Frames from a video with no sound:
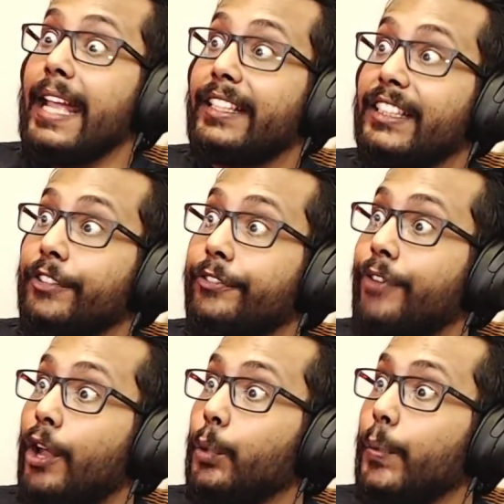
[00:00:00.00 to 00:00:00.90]
It's the
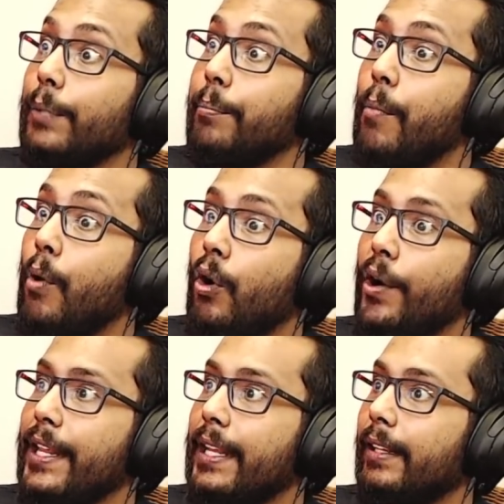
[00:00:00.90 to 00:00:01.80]
following
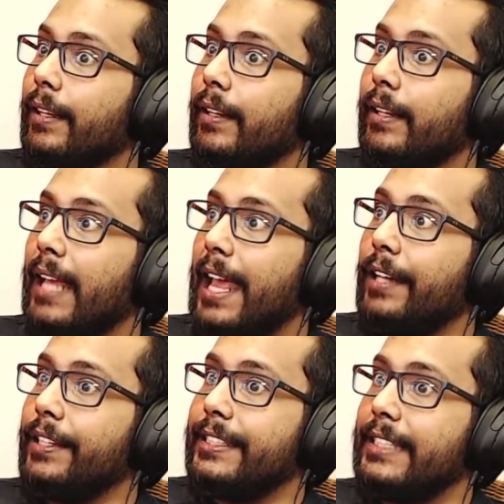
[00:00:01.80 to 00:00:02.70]
morning,
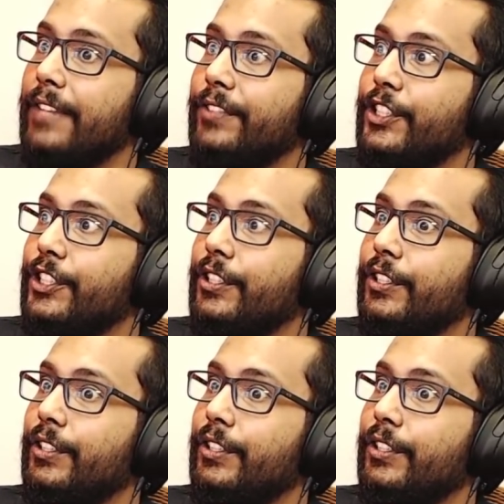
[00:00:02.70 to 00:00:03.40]
and David